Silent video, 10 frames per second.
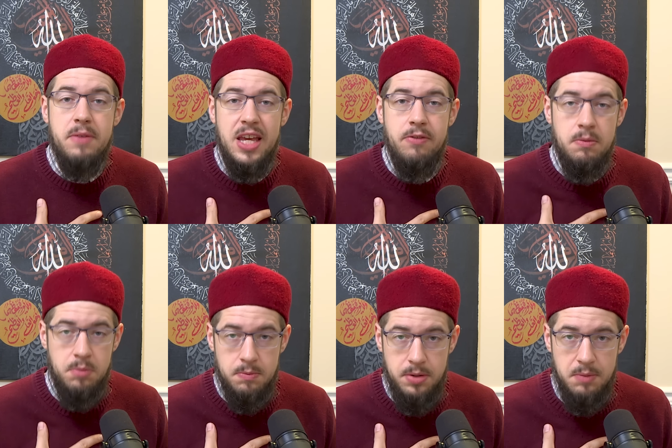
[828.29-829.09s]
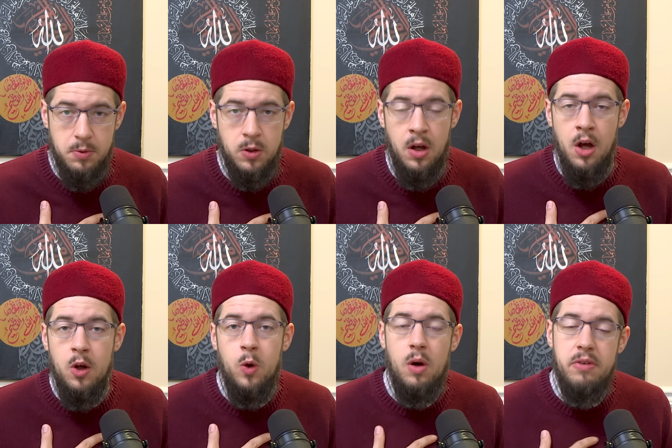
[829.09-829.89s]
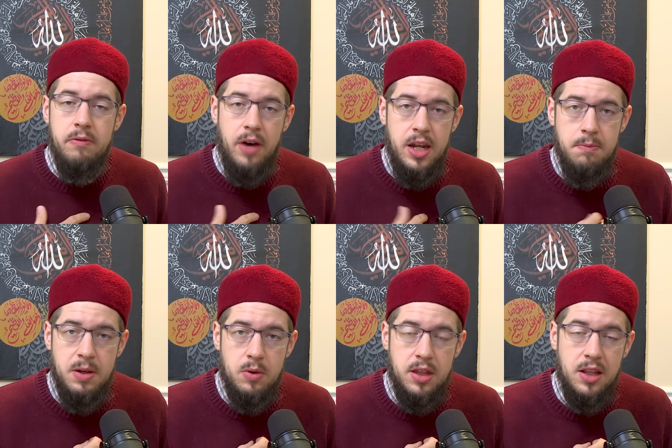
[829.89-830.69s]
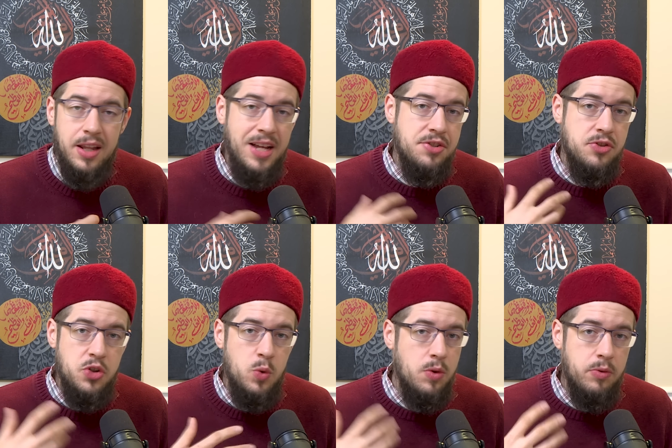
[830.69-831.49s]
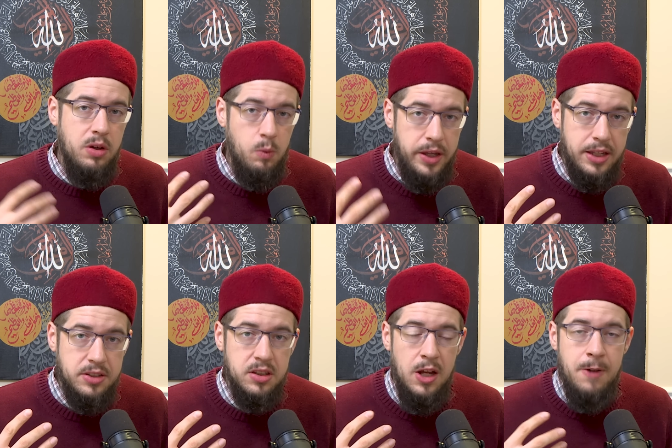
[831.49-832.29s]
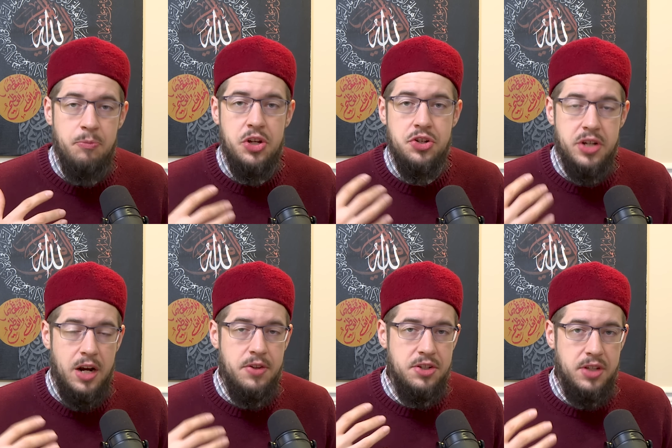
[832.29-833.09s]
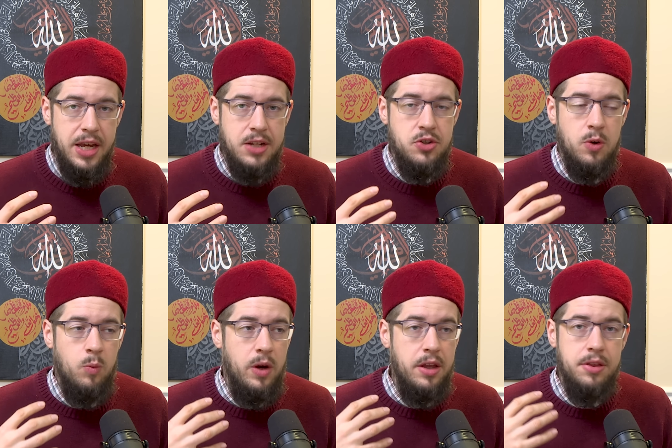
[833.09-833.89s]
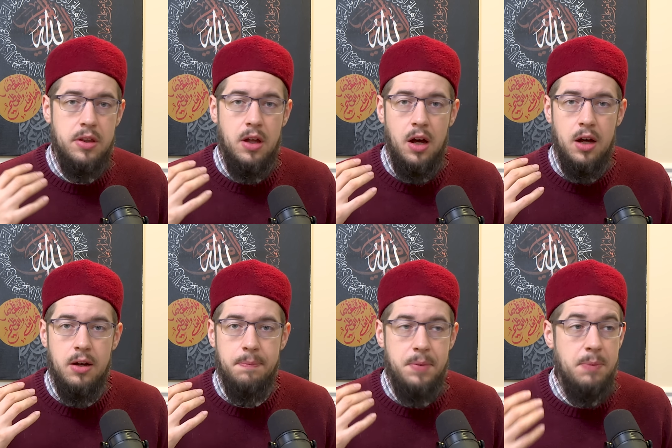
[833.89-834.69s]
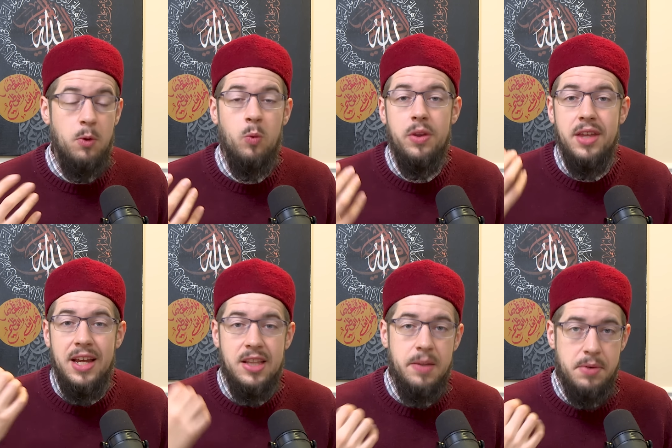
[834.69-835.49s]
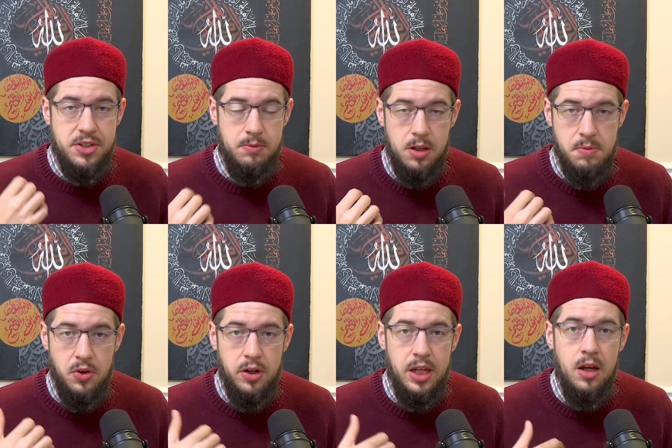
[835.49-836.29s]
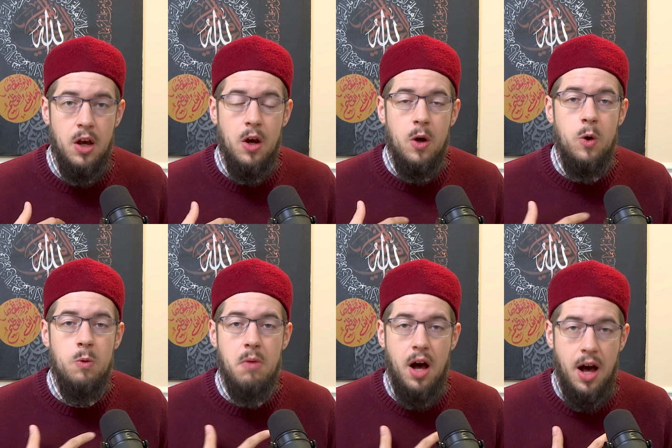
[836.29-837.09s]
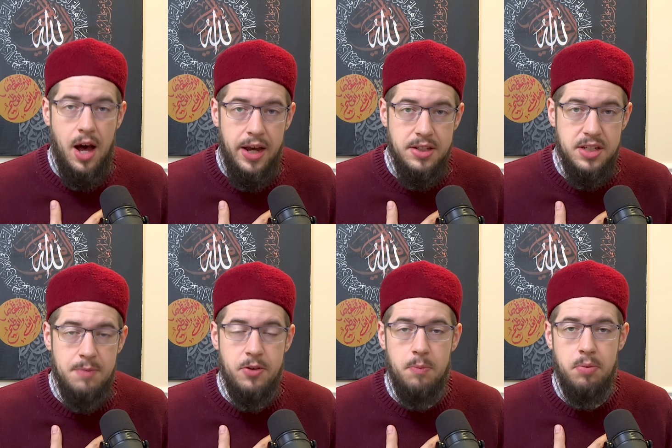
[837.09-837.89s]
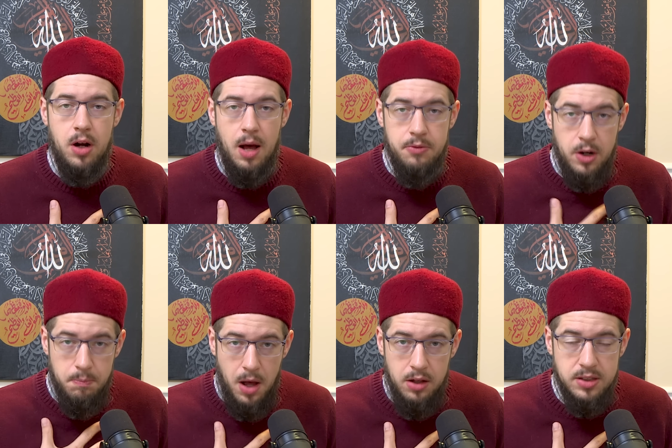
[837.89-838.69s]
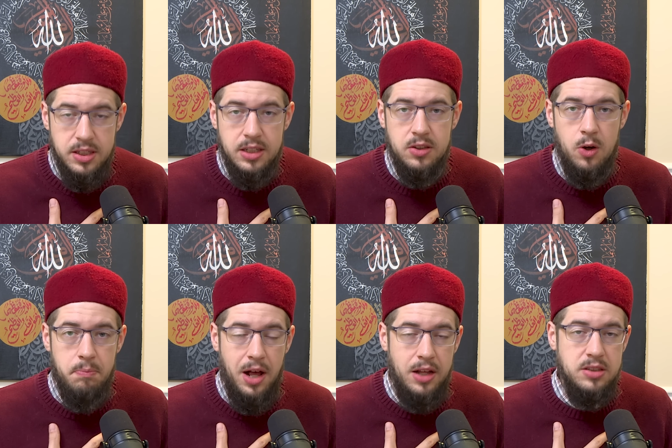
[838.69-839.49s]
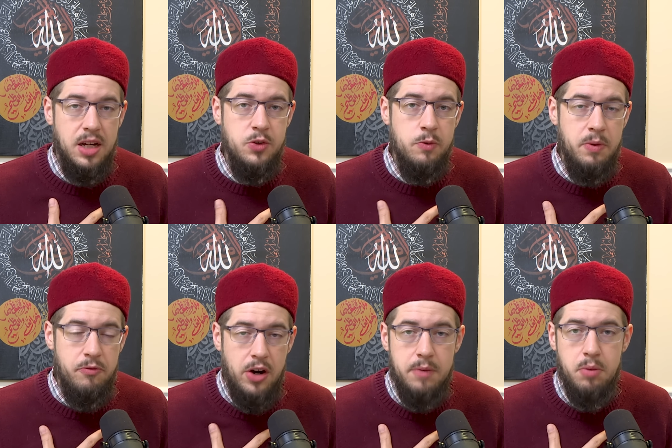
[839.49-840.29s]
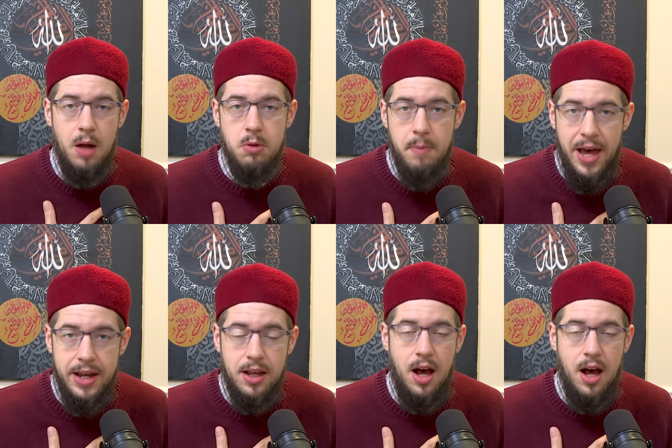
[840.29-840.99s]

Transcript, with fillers: even been people who have invited me within the last 2 or 3 weeks to share the stage with people within the Muslim community whom I deem their politics on Palestine to have been very problematic.